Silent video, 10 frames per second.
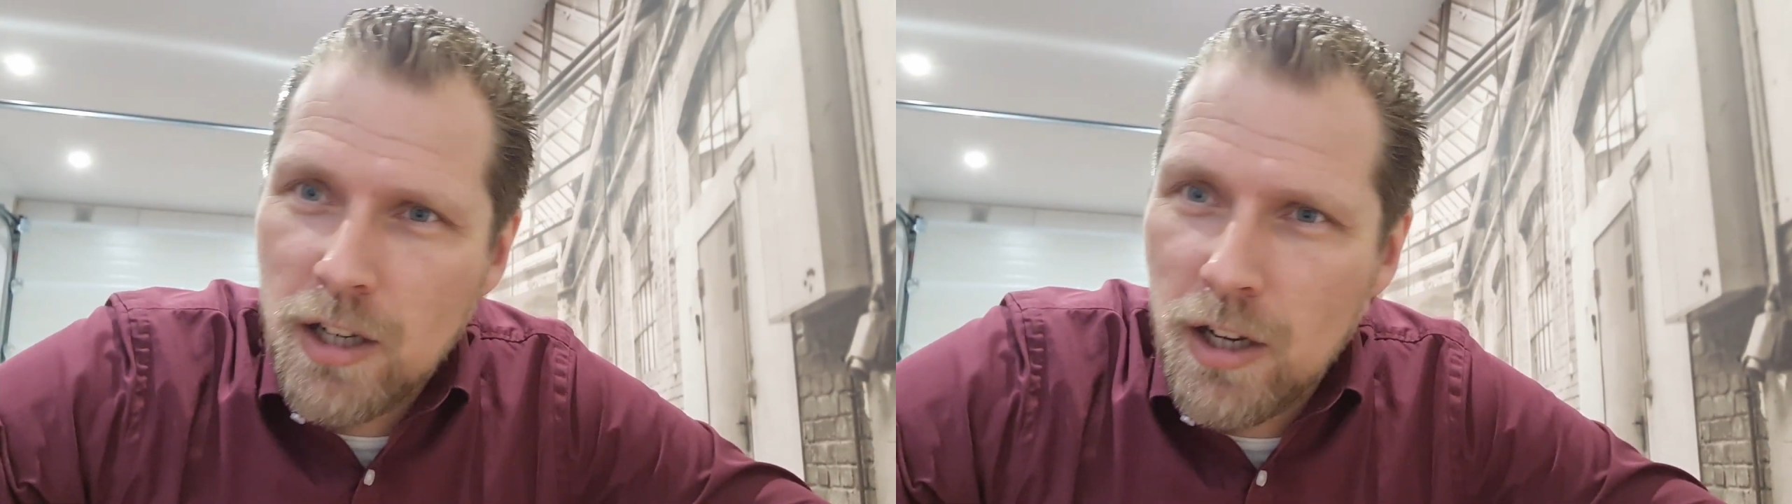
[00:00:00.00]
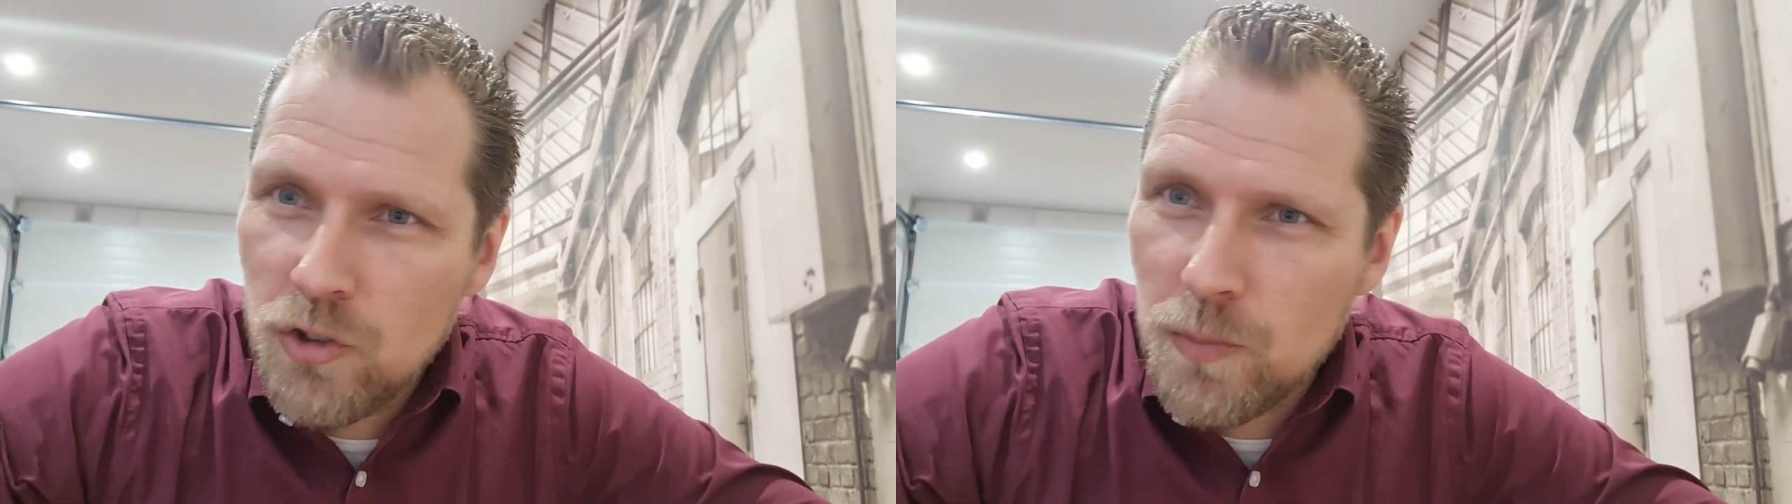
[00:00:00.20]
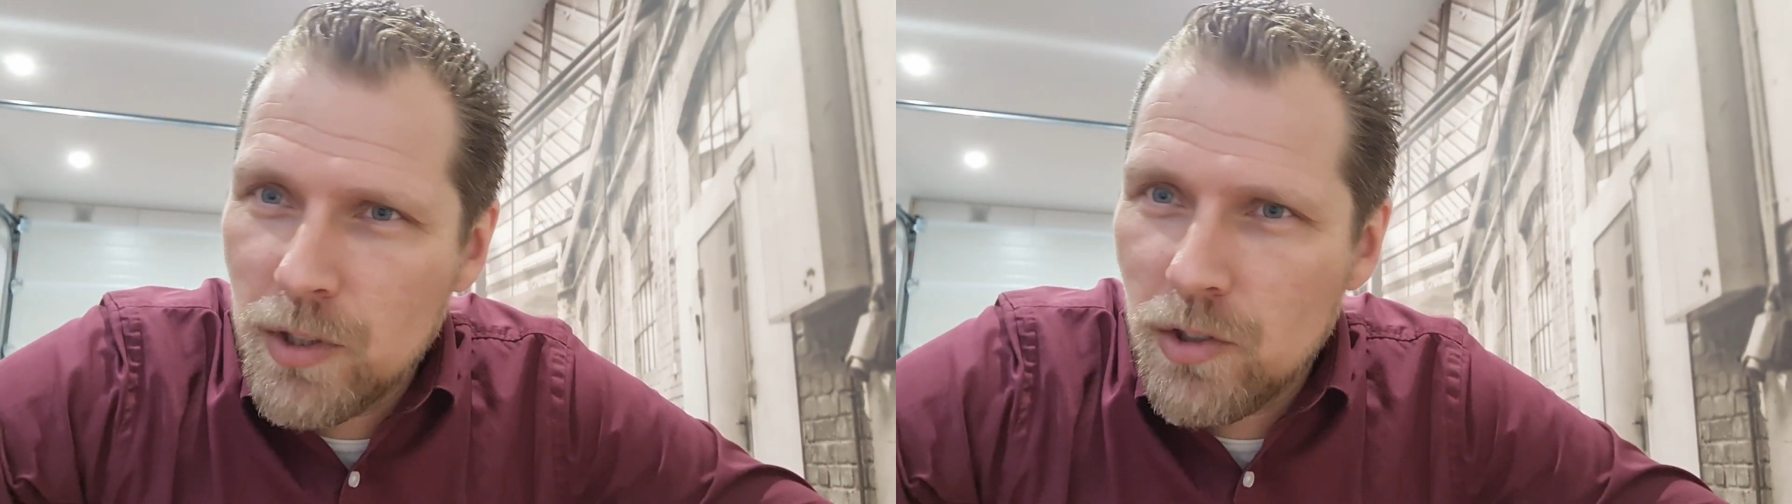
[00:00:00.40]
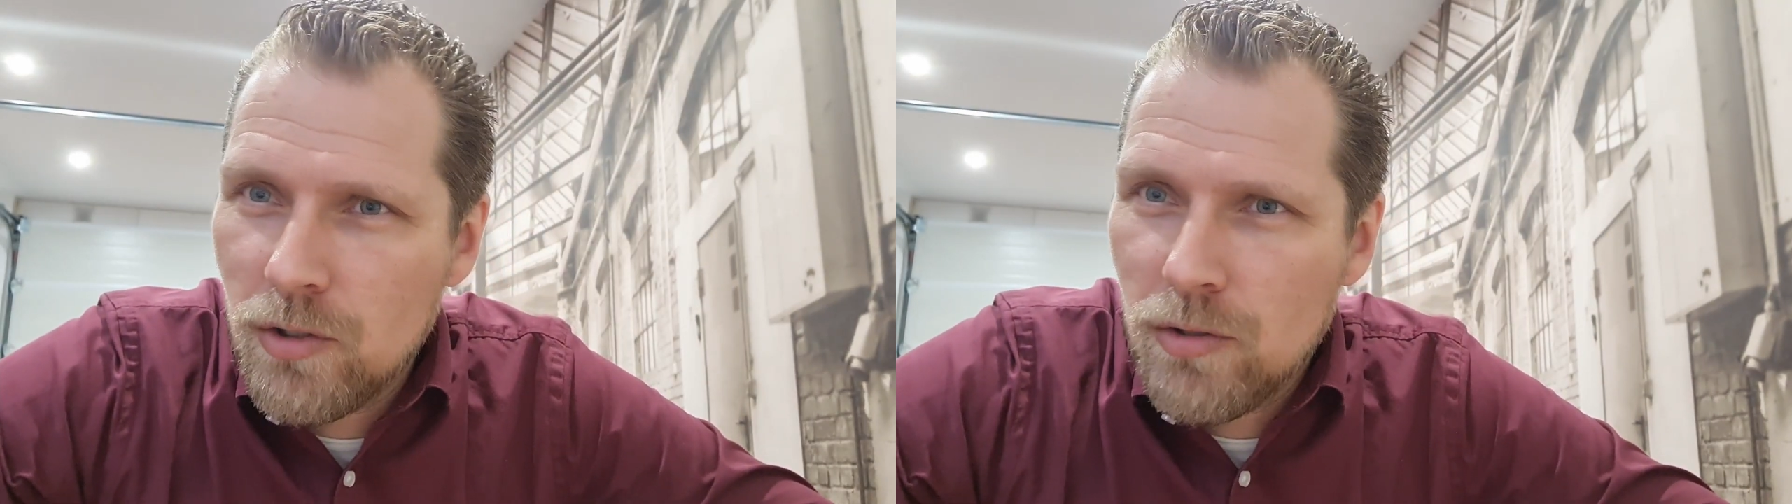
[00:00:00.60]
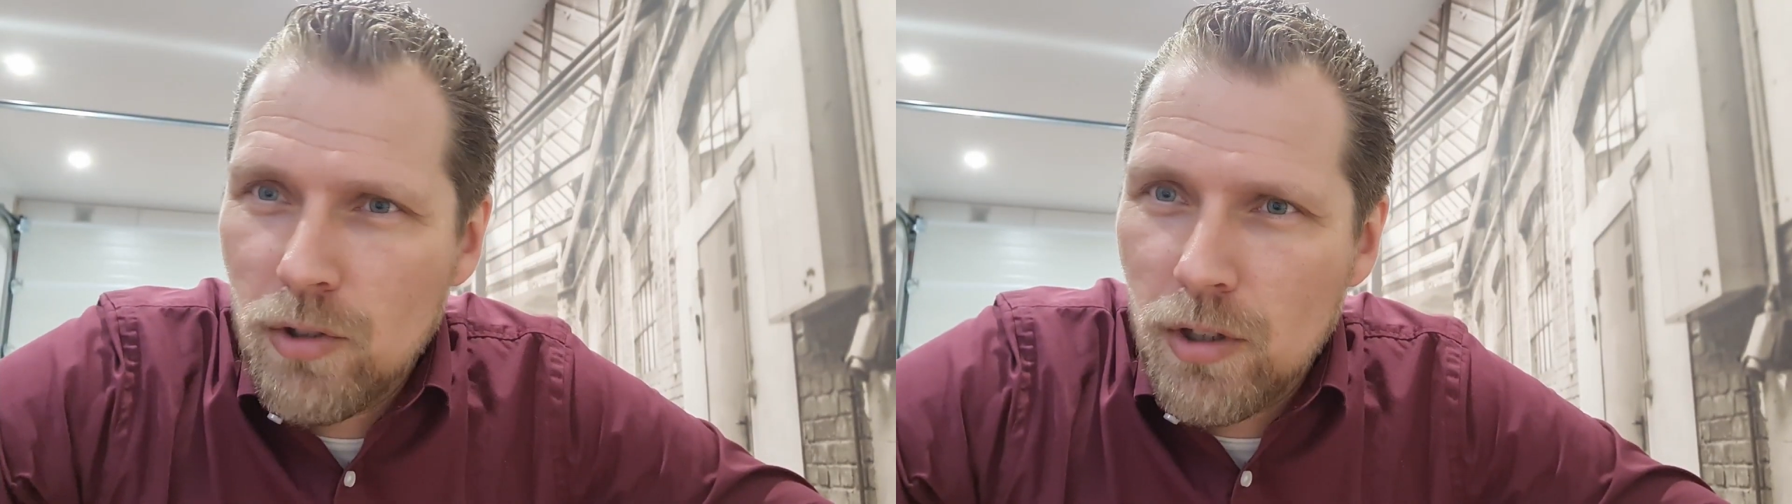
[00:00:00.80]
announcement
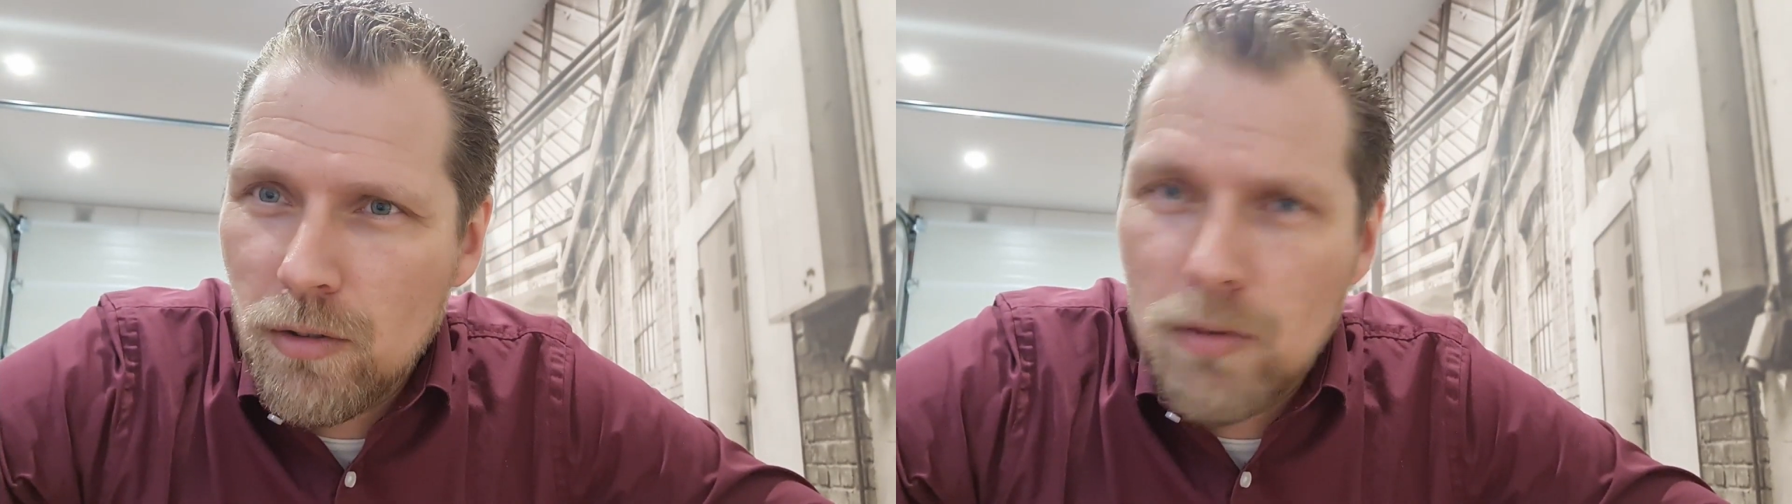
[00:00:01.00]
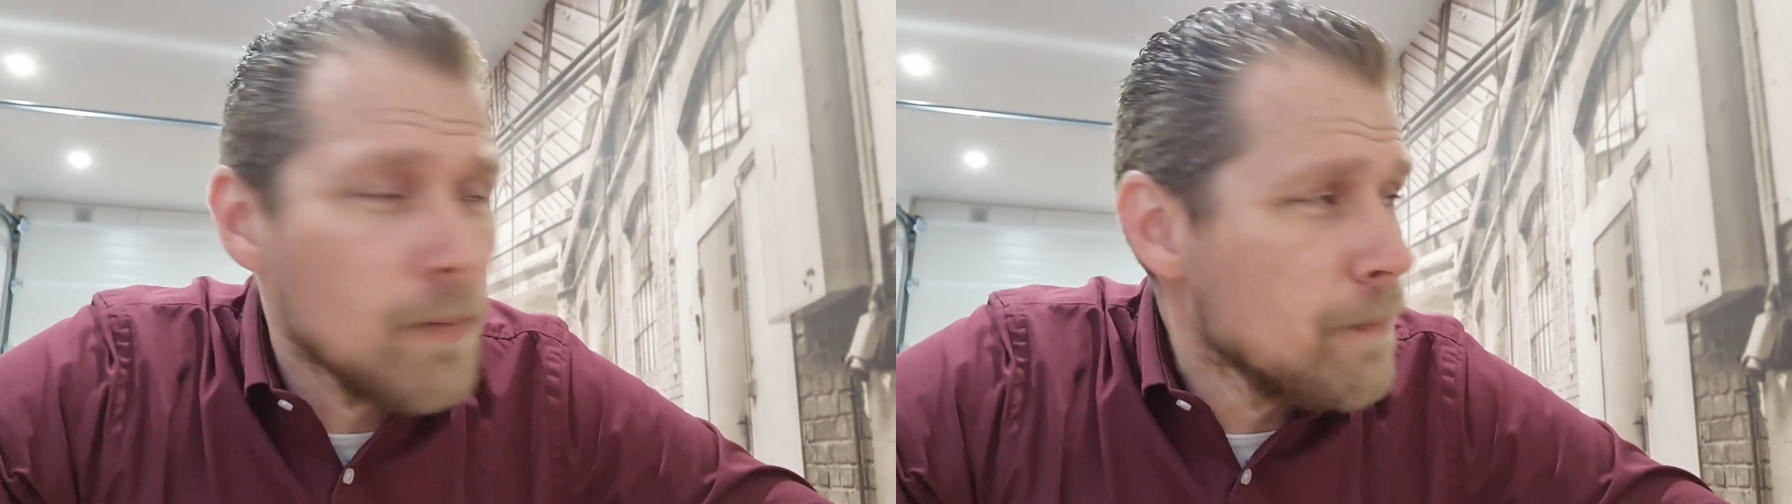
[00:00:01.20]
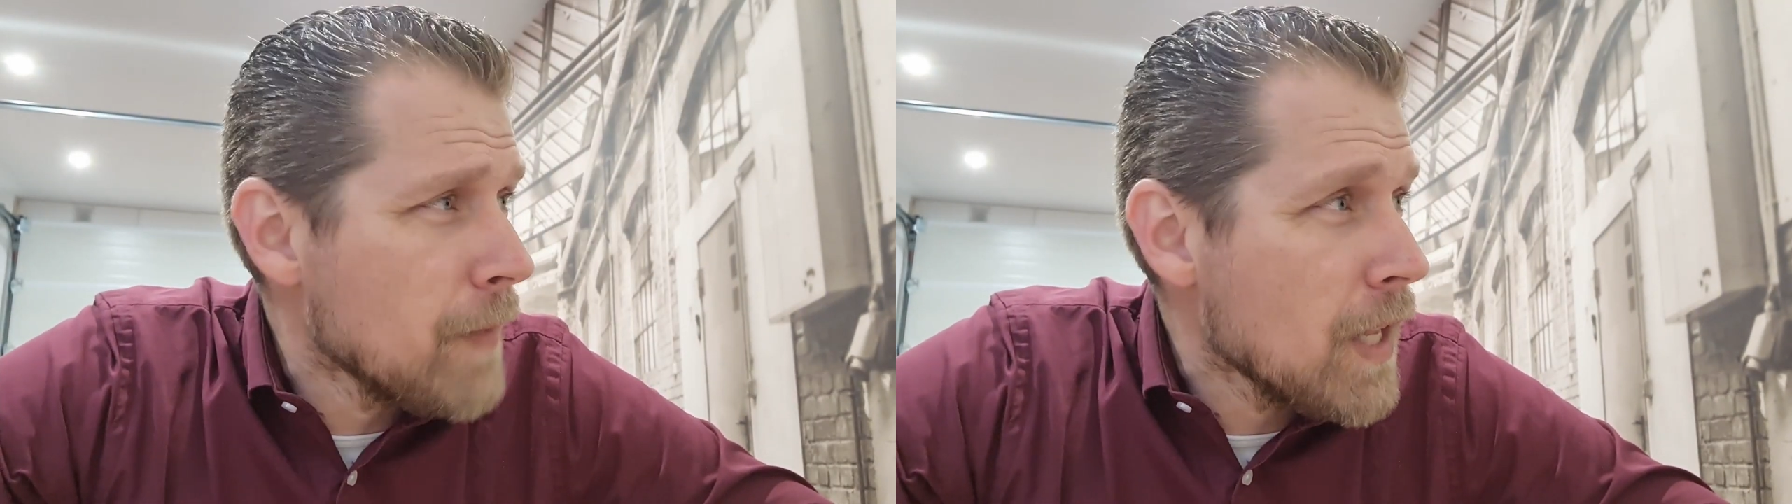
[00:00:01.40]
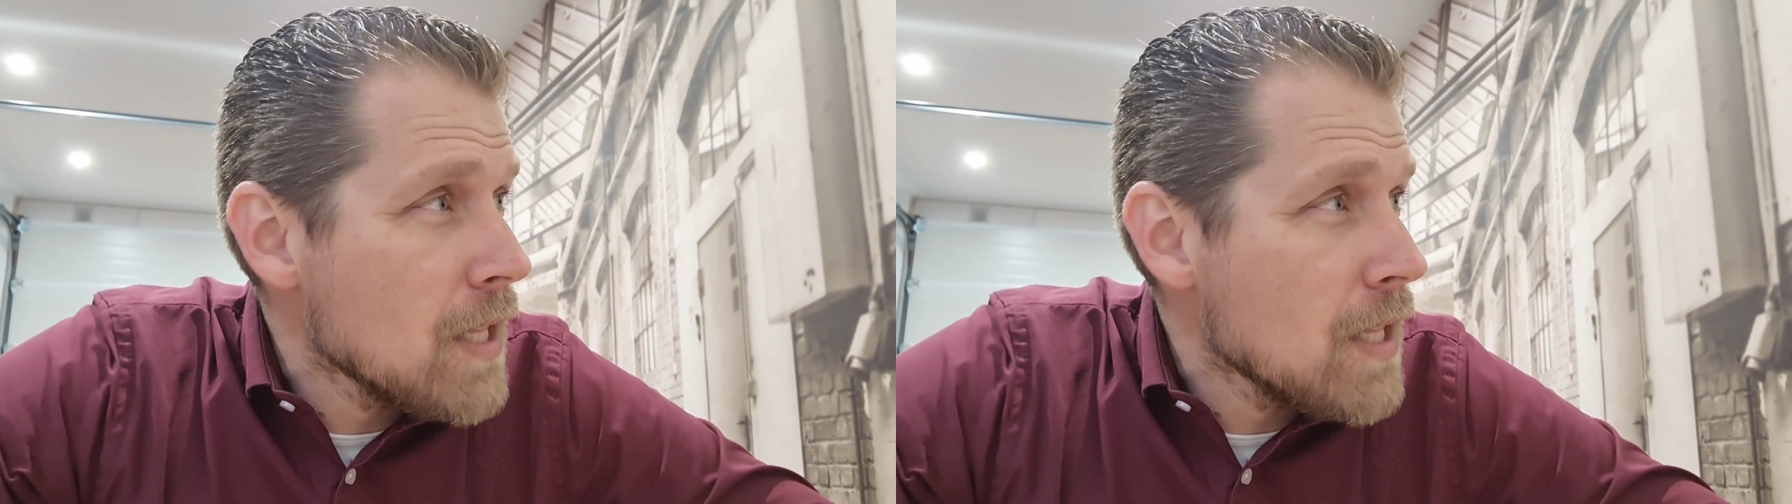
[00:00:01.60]
to tell you.